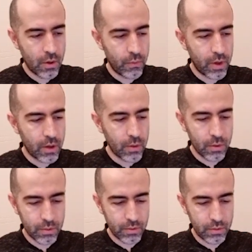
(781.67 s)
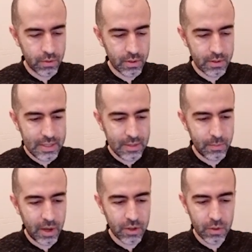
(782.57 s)
We go to this
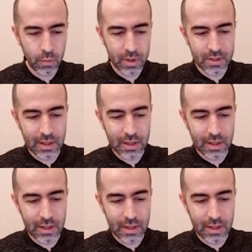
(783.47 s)
page. What is